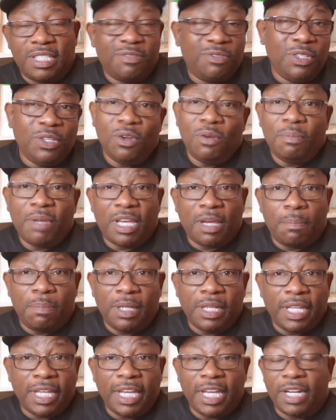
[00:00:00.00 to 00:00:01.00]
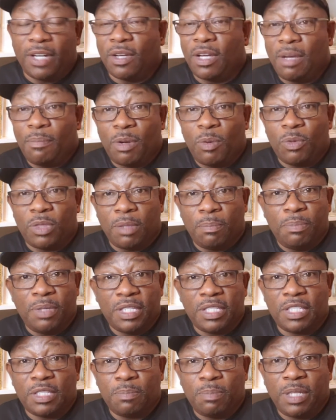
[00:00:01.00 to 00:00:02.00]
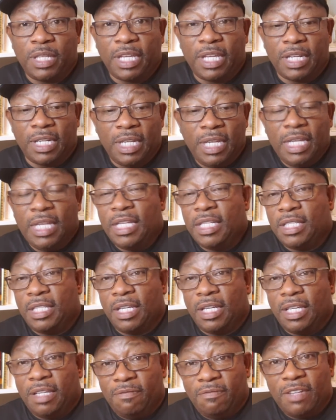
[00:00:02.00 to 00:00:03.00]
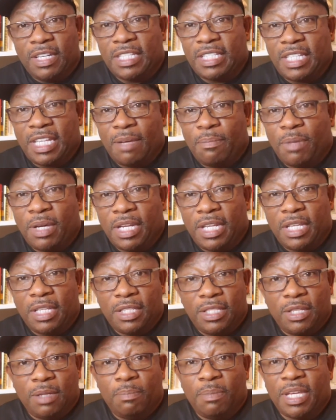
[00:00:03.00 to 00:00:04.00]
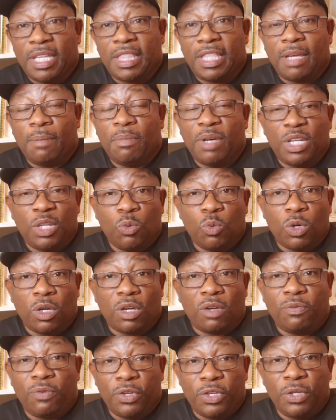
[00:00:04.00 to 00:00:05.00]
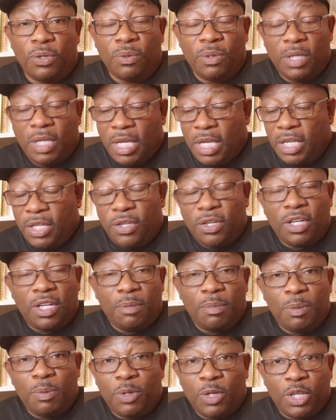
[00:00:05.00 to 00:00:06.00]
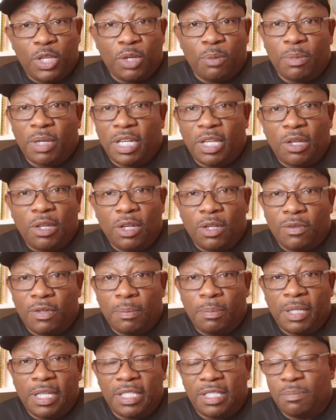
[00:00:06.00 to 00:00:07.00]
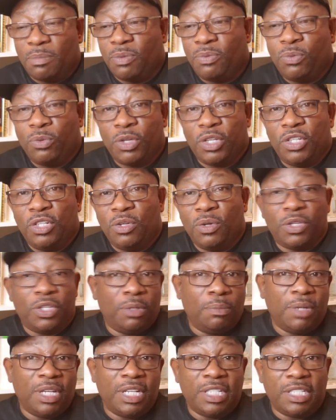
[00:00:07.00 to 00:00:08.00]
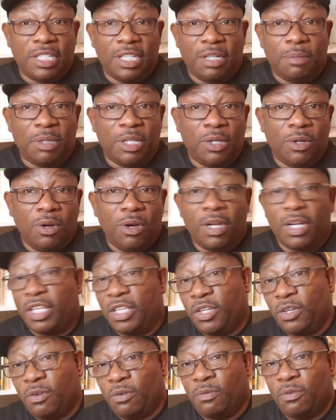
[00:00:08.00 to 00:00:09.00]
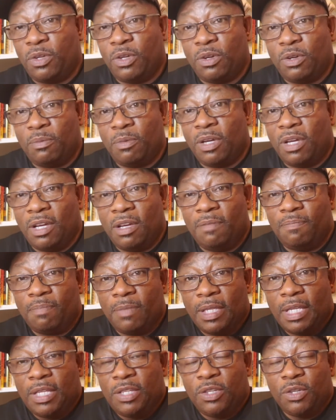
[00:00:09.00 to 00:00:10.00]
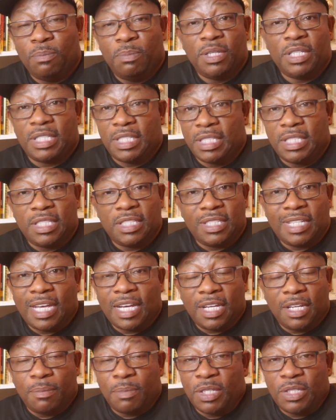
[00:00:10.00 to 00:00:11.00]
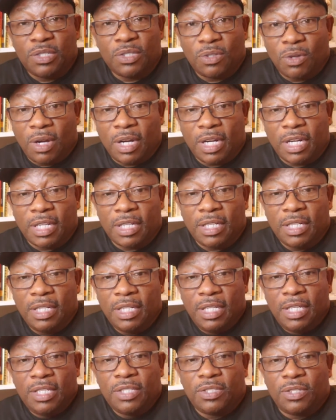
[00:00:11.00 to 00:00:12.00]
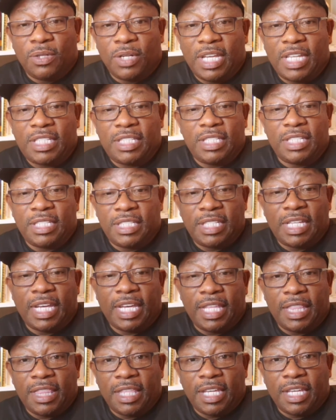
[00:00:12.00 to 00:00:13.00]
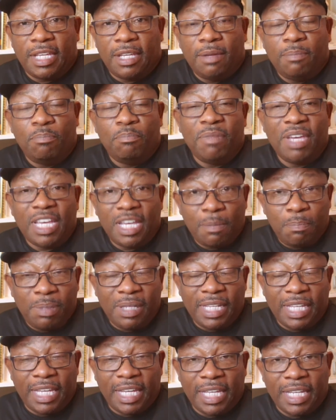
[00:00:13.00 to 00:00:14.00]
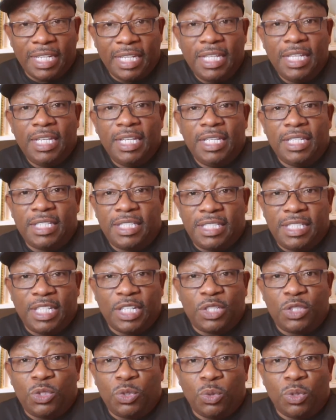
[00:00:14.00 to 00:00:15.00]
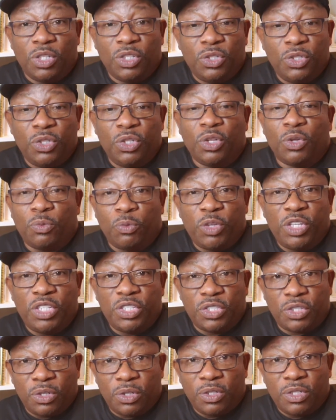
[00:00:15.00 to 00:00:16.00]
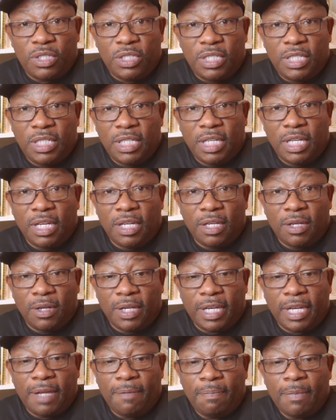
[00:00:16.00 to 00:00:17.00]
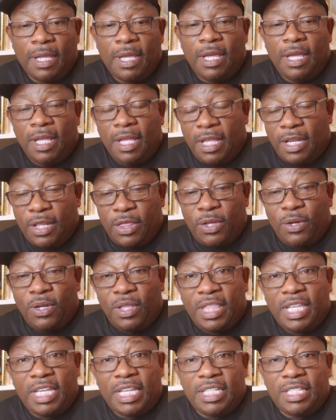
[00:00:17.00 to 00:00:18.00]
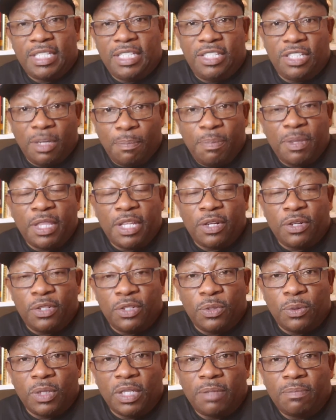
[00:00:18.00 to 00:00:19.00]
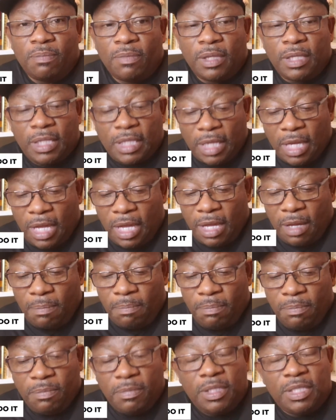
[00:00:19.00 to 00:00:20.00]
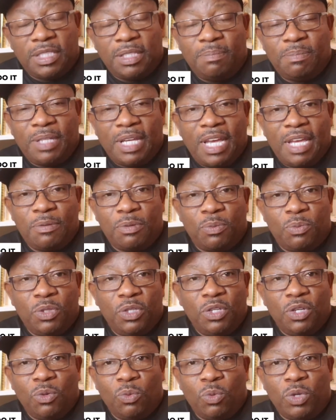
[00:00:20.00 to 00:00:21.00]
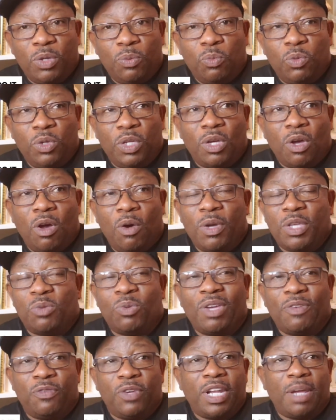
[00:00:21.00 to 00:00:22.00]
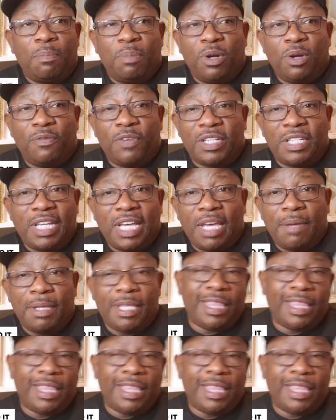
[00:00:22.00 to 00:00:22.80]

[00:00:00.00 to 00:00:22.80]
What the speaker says: If you don't make a plan or come up with a business plan to invest that money, to make that money work for you, you're going to be putting your money all over the place. And before you know it, your money is going to be gone and your business is not going to be started. So that's the second thing. Make a plan, stick to it, do your research. Okay. And the third thing is jump in there and do it. Sometimes we always wait for that perfect timing.